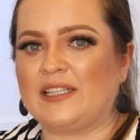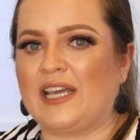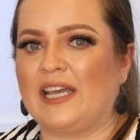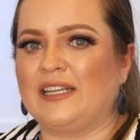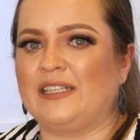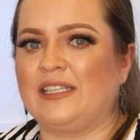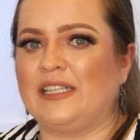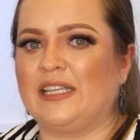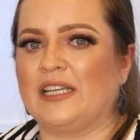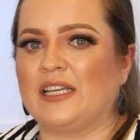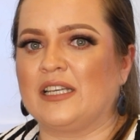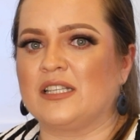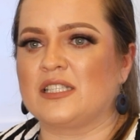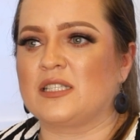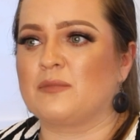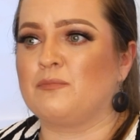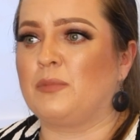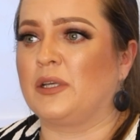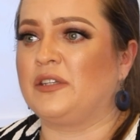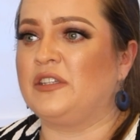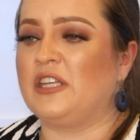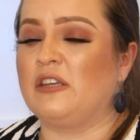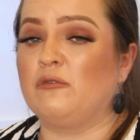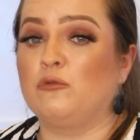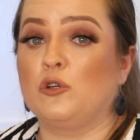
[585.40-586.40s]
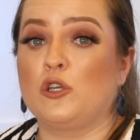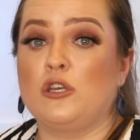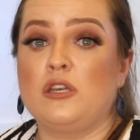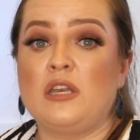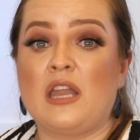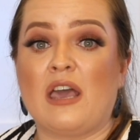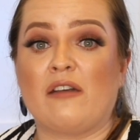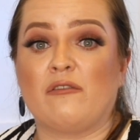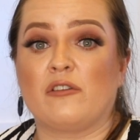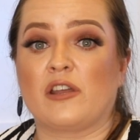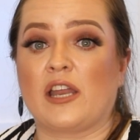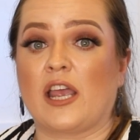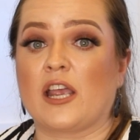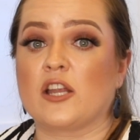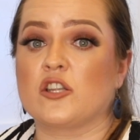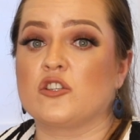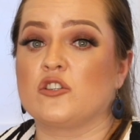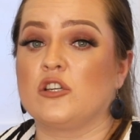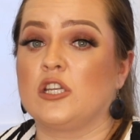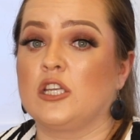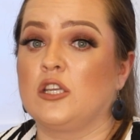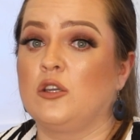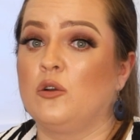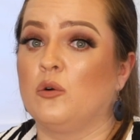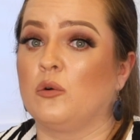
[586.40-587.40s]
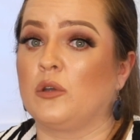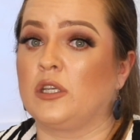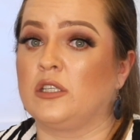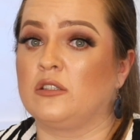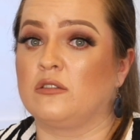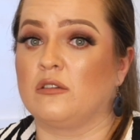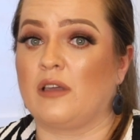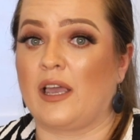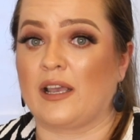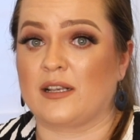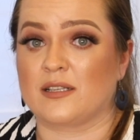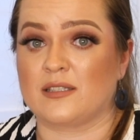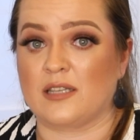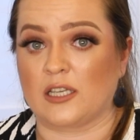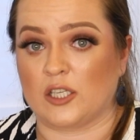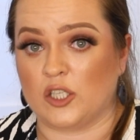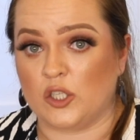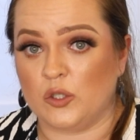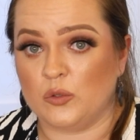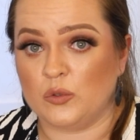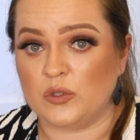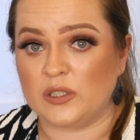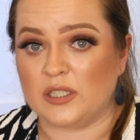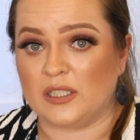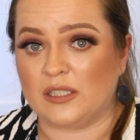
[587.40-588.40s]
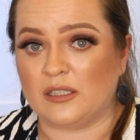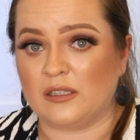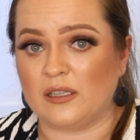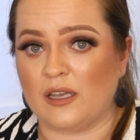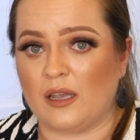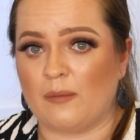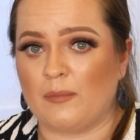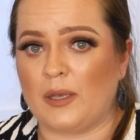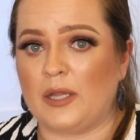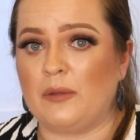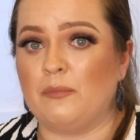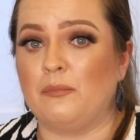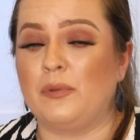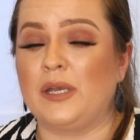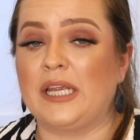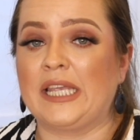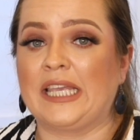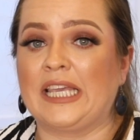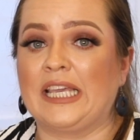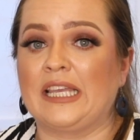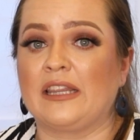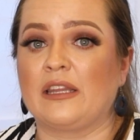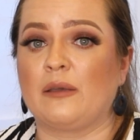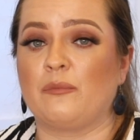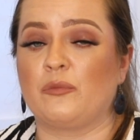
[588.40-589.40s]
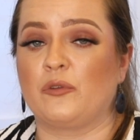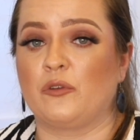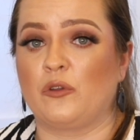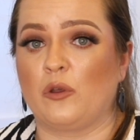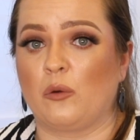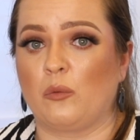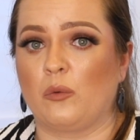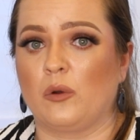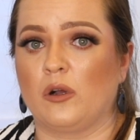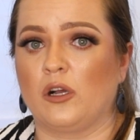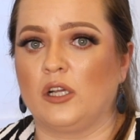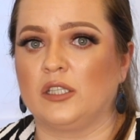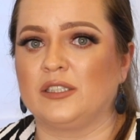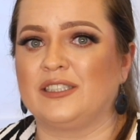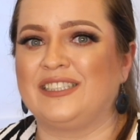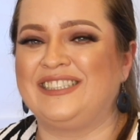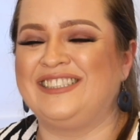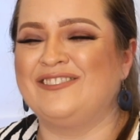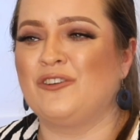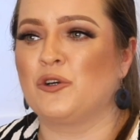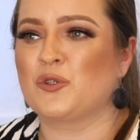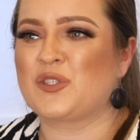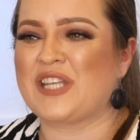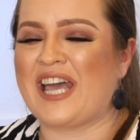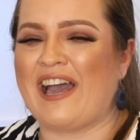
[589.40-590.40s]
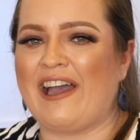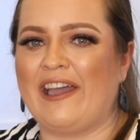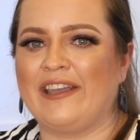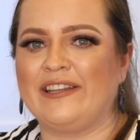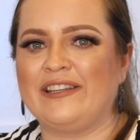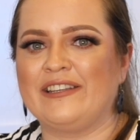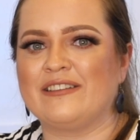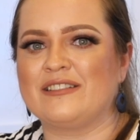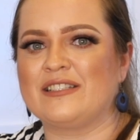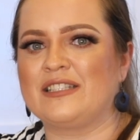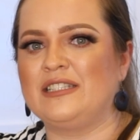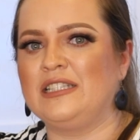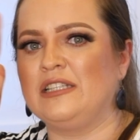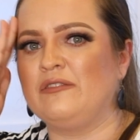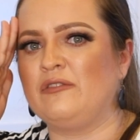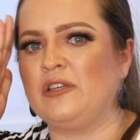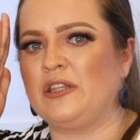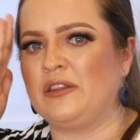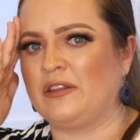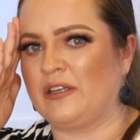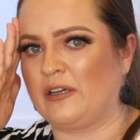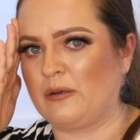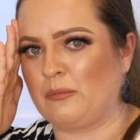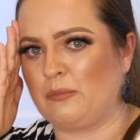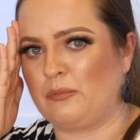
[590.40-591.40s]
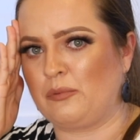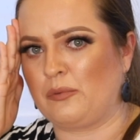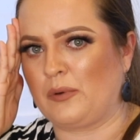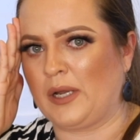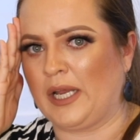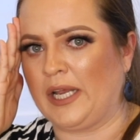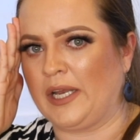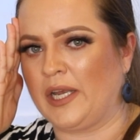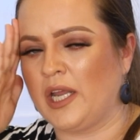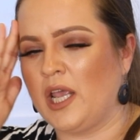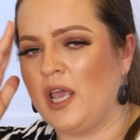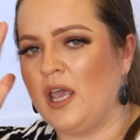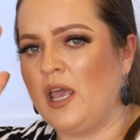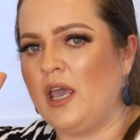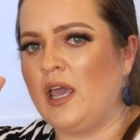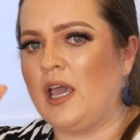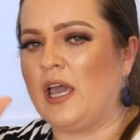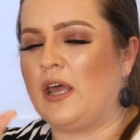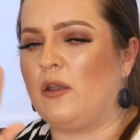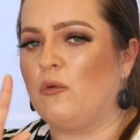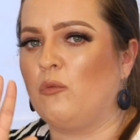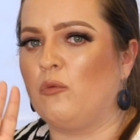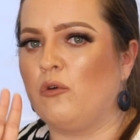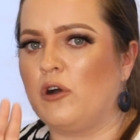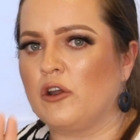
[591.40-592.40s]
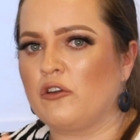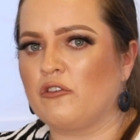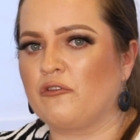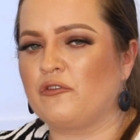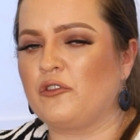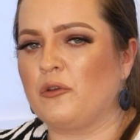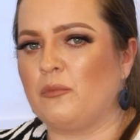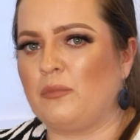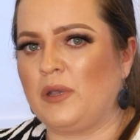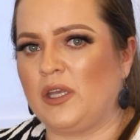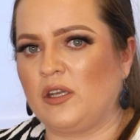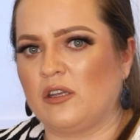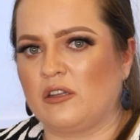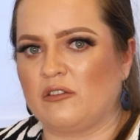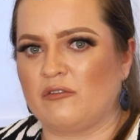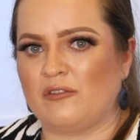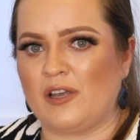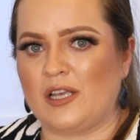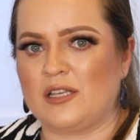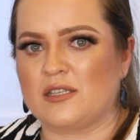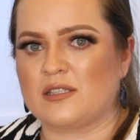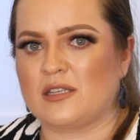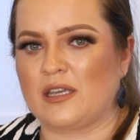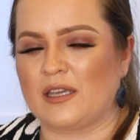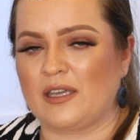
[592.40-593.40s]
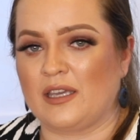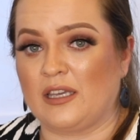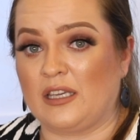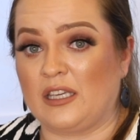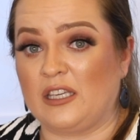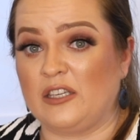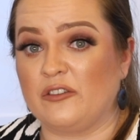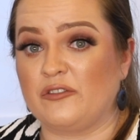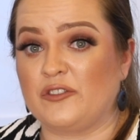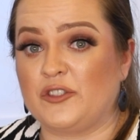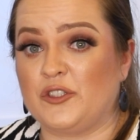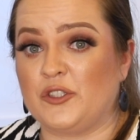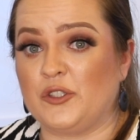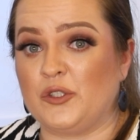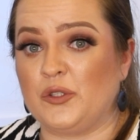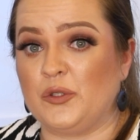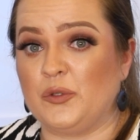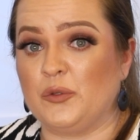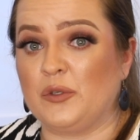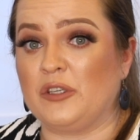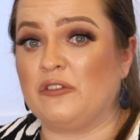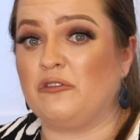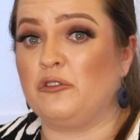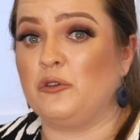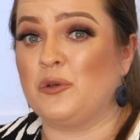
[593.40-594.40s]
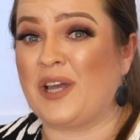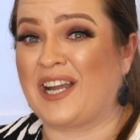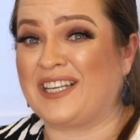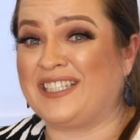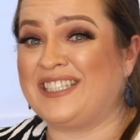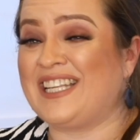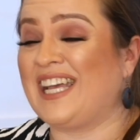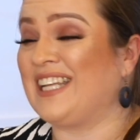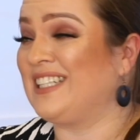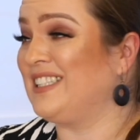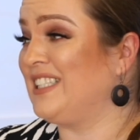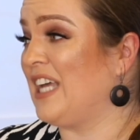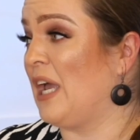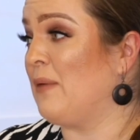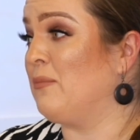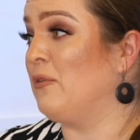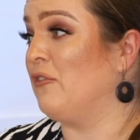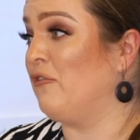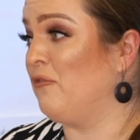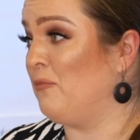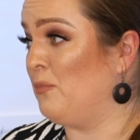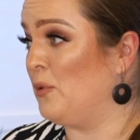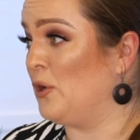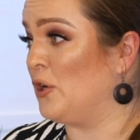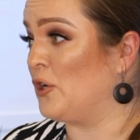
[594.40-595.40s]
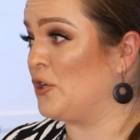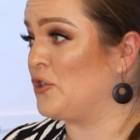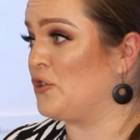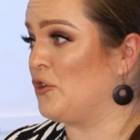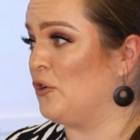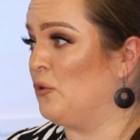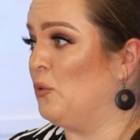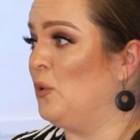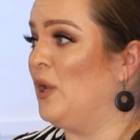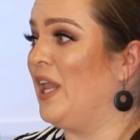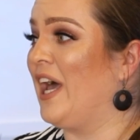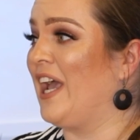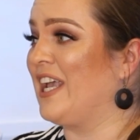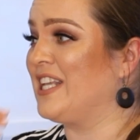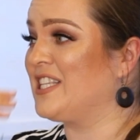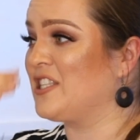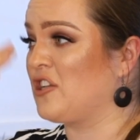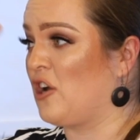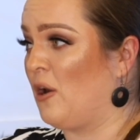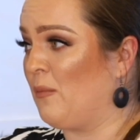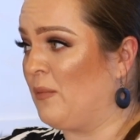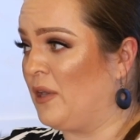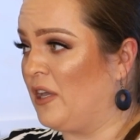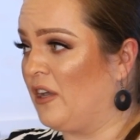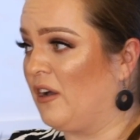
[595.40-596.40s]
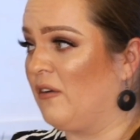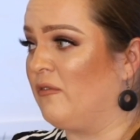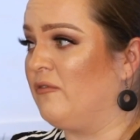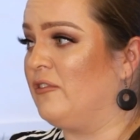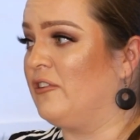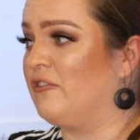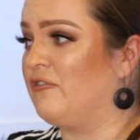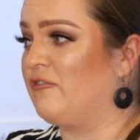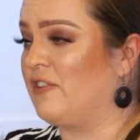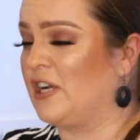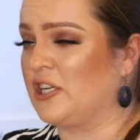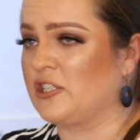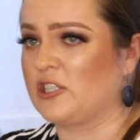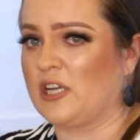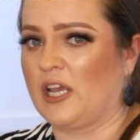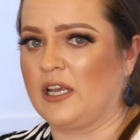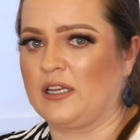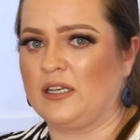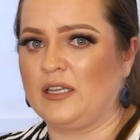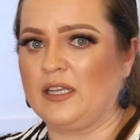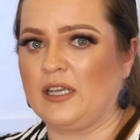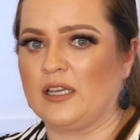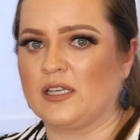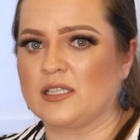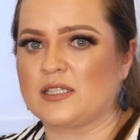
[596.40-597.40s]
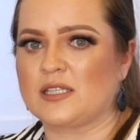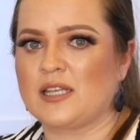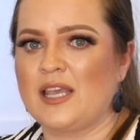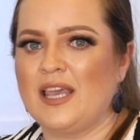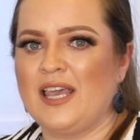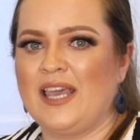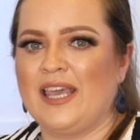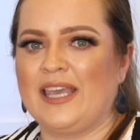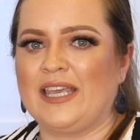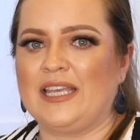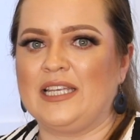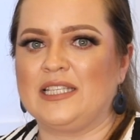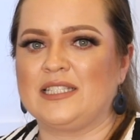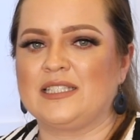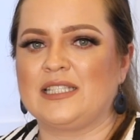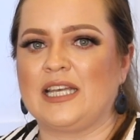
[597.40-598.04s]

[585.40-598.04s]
ideas, but they would never actually go into executing them and bringing them to the world. Those ideas live in their brain. And one of the main advice I can give to you, if you are that type of person who likes coming up with fresh ideas, is